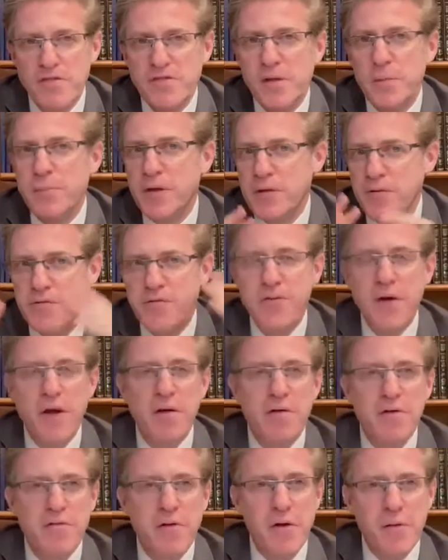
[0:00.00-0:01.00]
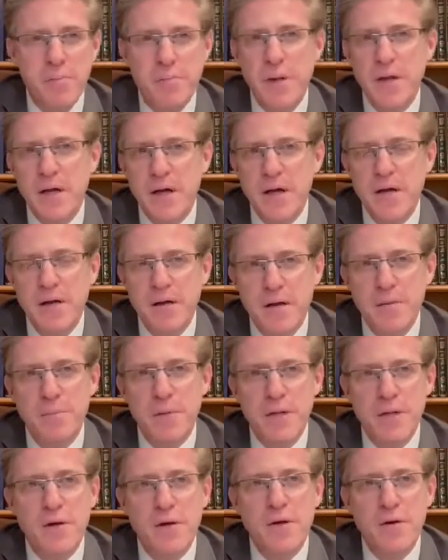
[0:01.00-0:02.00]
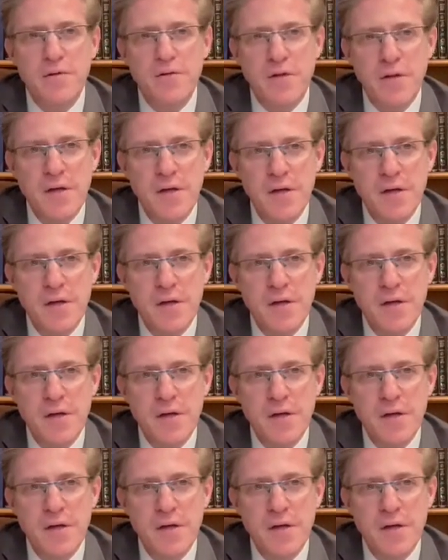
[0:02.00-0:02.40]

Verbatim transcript: something very, very big can be learned.